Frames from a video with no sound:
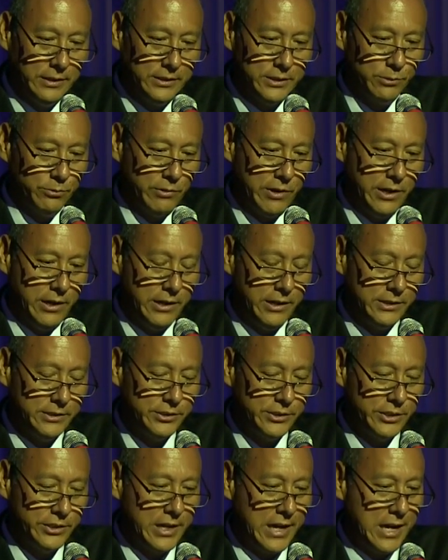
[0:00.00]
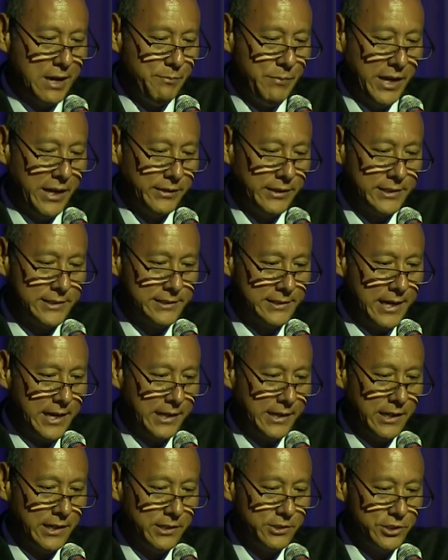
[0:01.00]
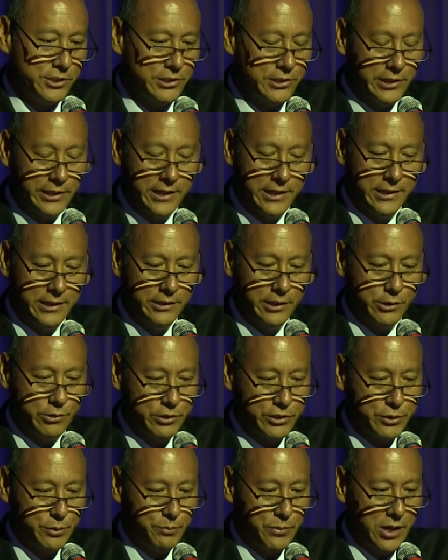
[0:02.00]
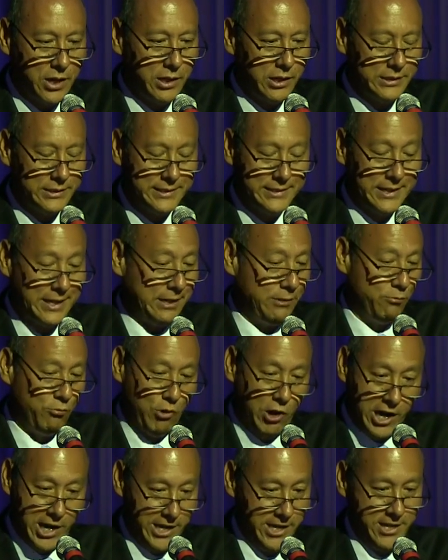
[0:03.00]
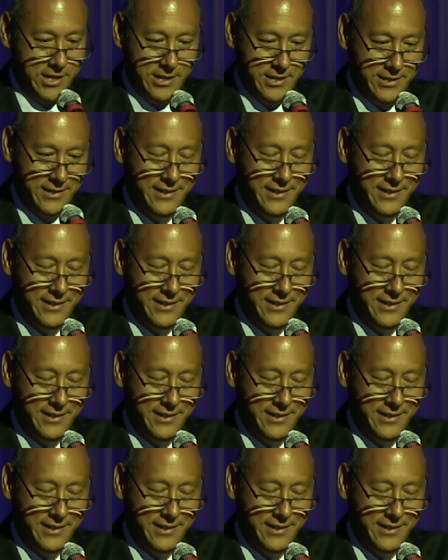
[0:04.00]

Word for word: It's a, uh, Saddam at the psychic. She's looking in the crystal ball and saying, run.